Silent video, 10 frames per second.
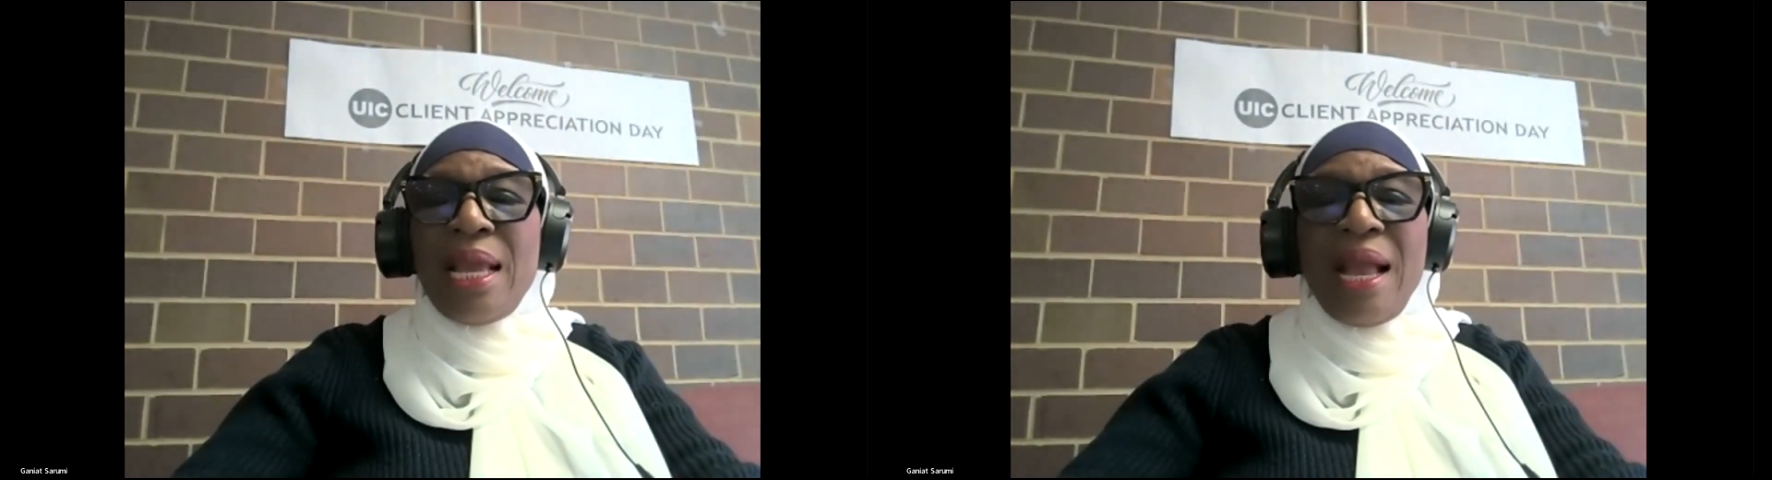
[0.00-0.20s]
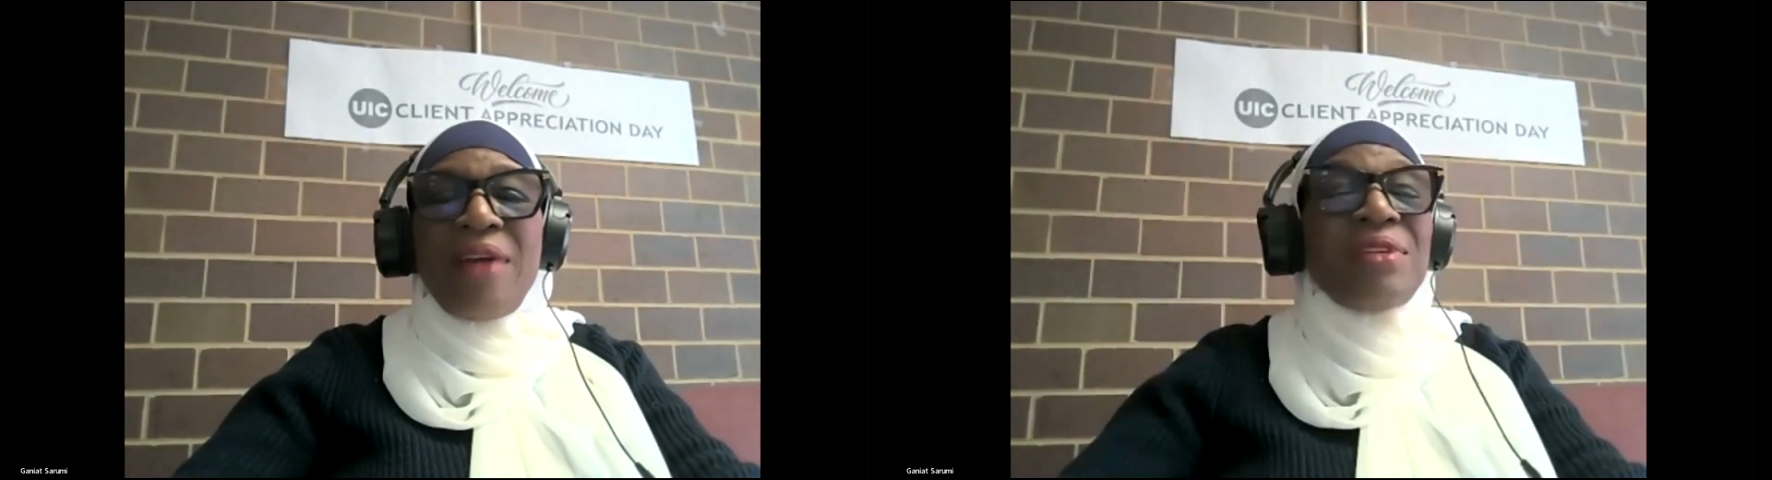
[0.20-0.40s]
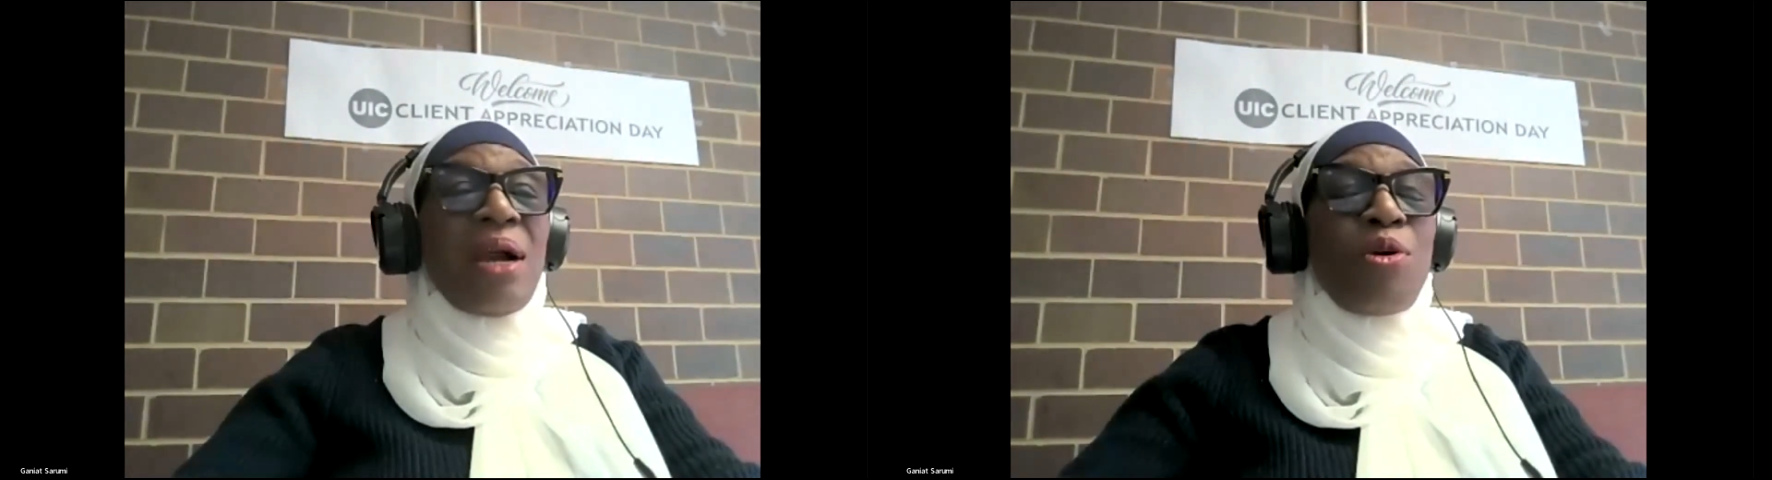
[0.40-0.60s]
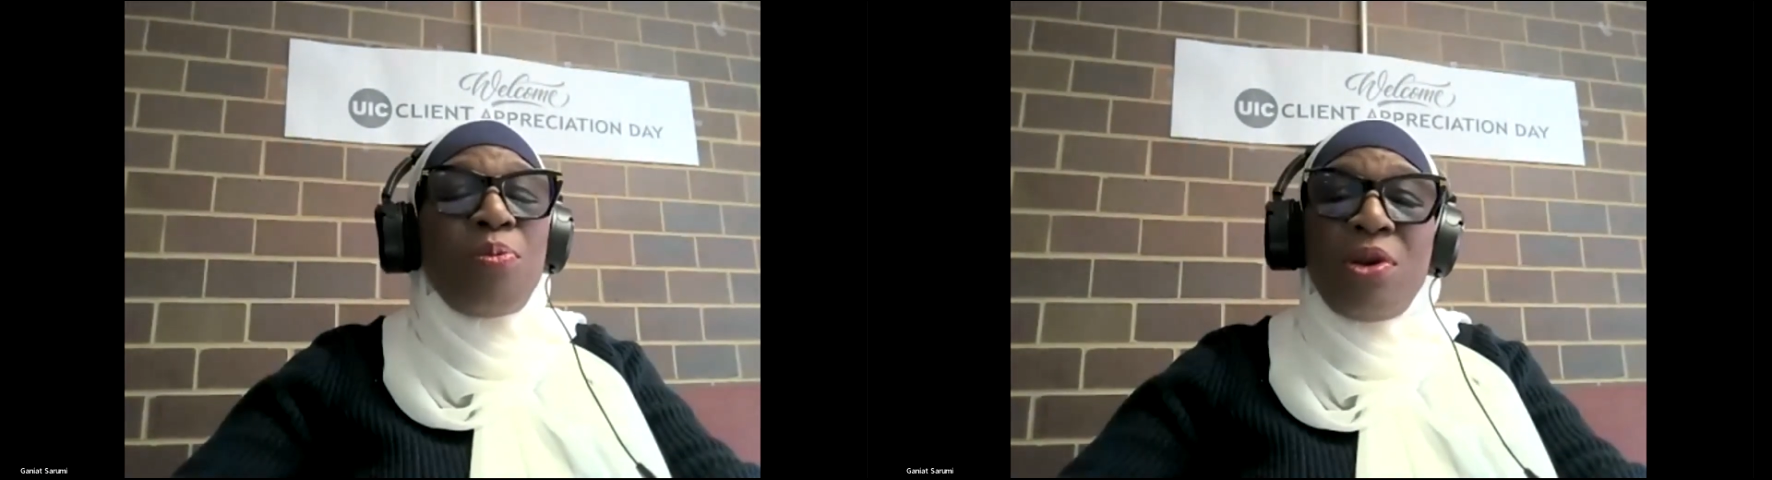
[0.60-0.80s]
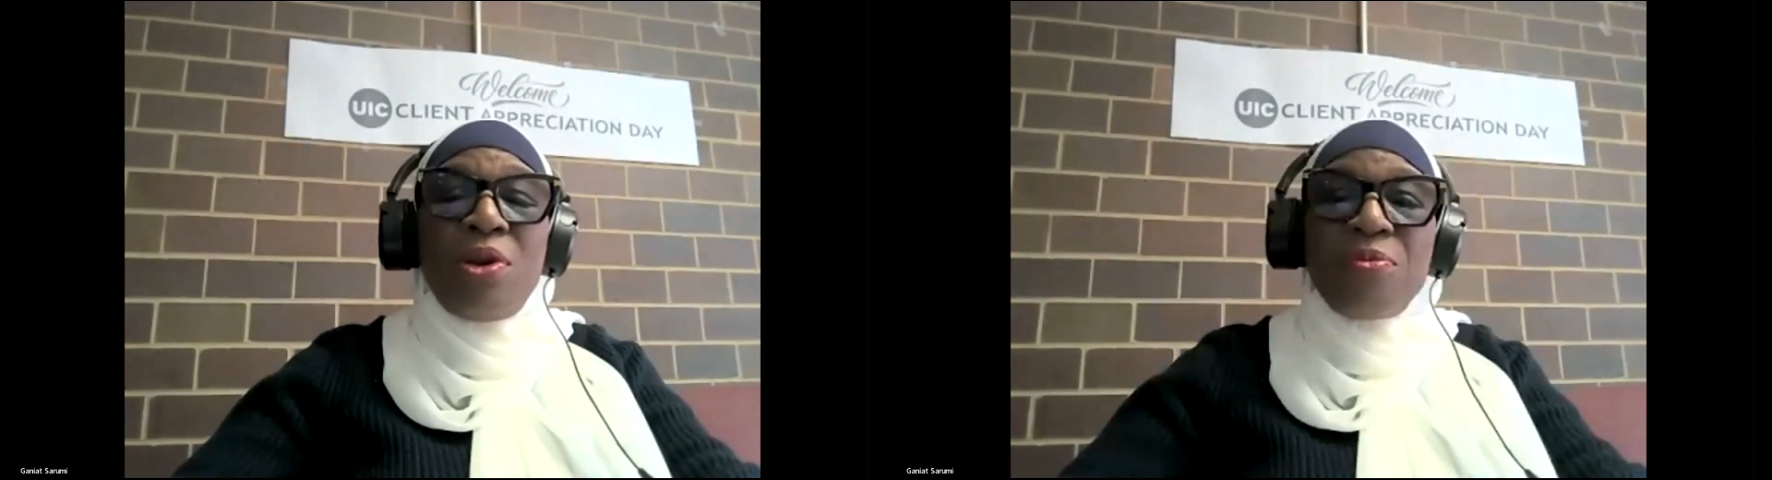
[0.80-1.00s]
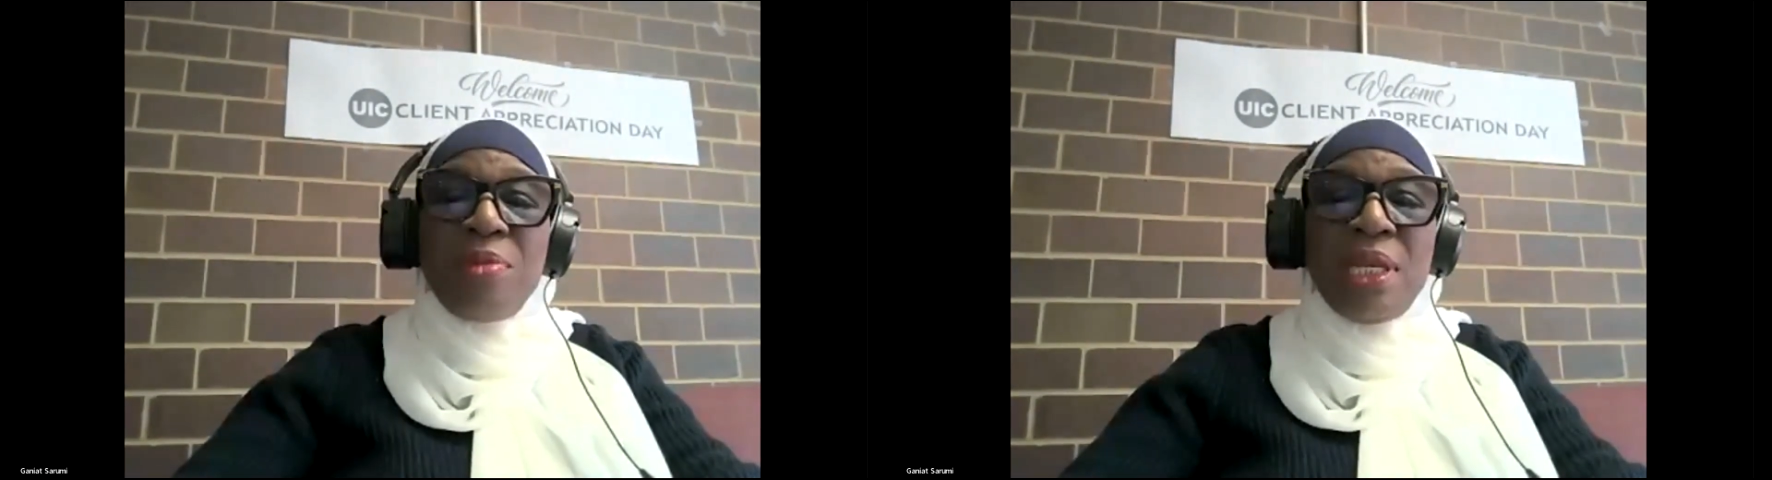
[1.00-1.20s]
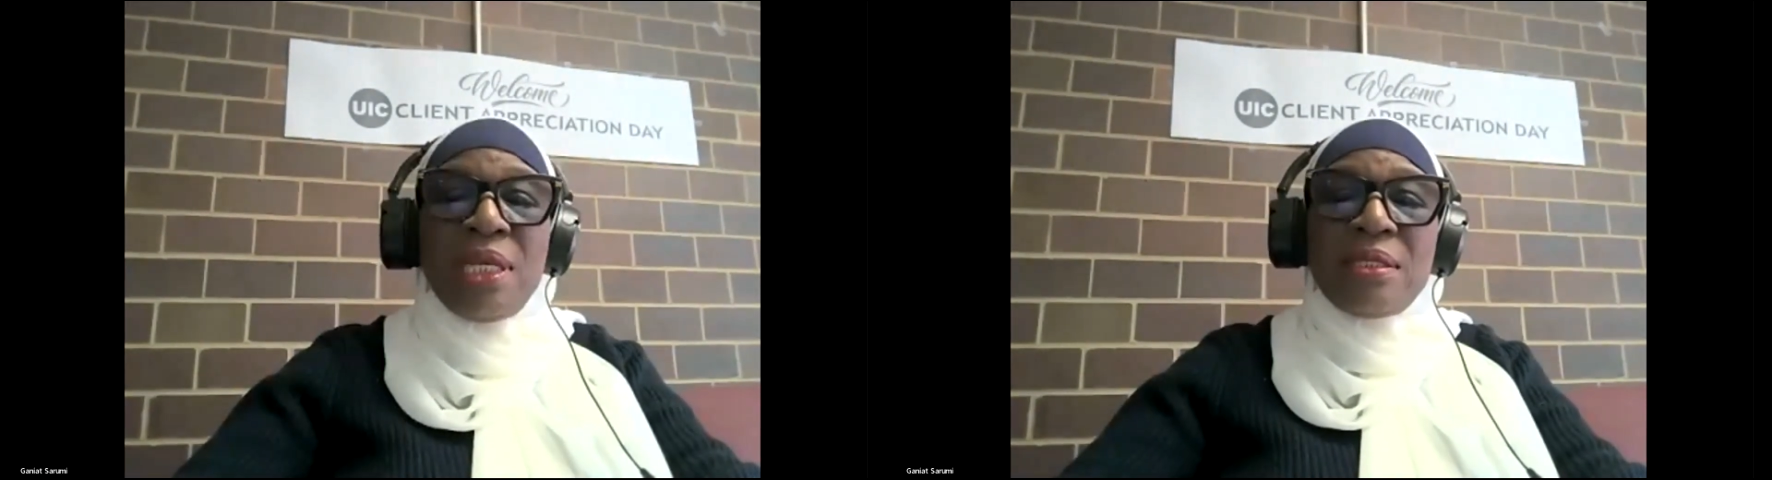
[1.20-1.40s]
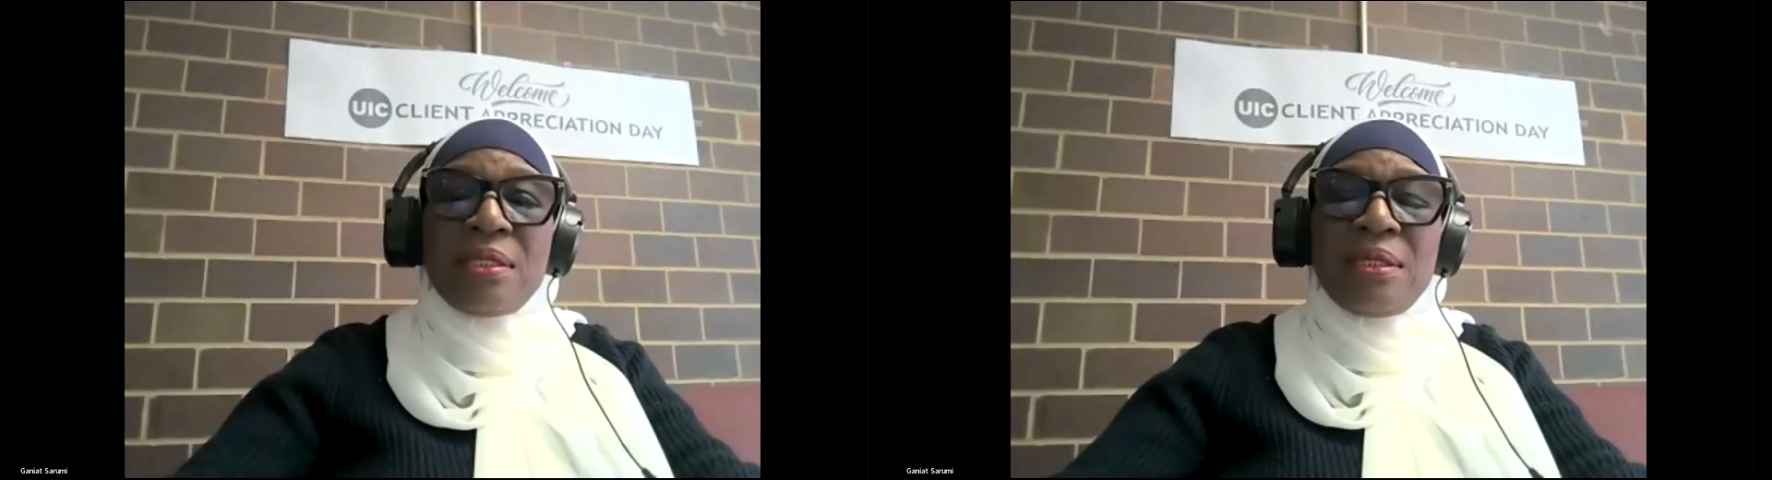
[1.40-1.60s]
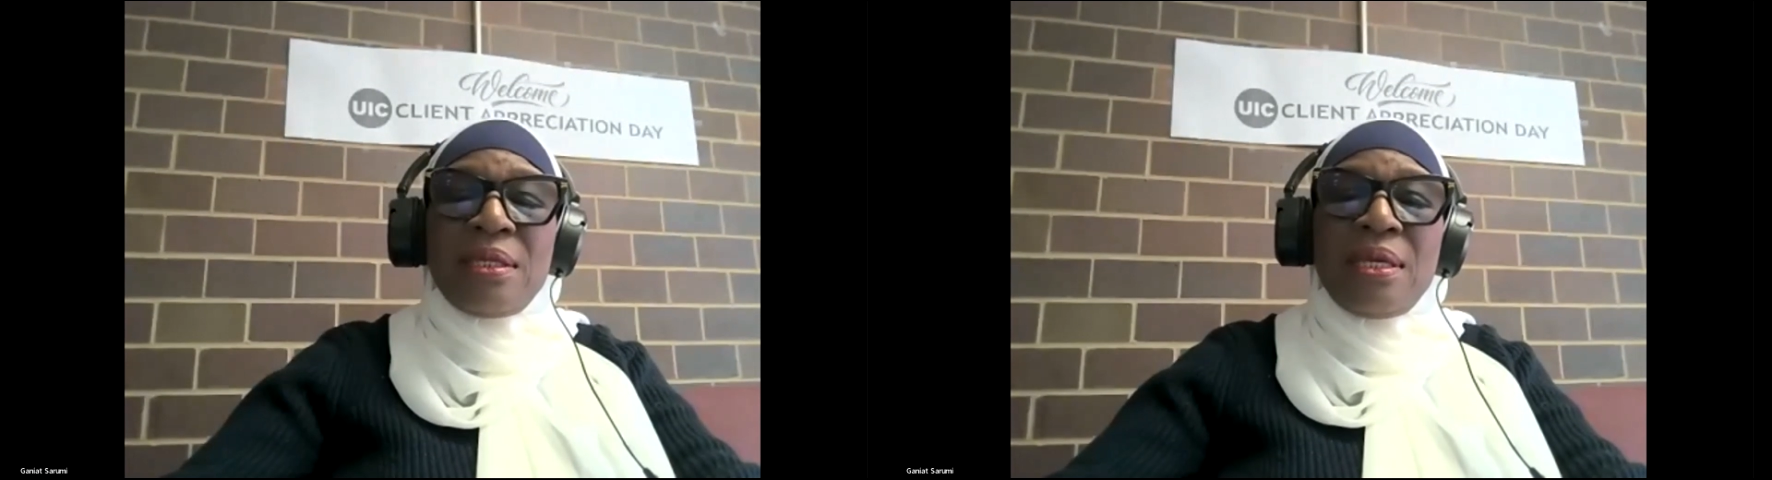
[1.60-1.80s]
after a couple of minutes,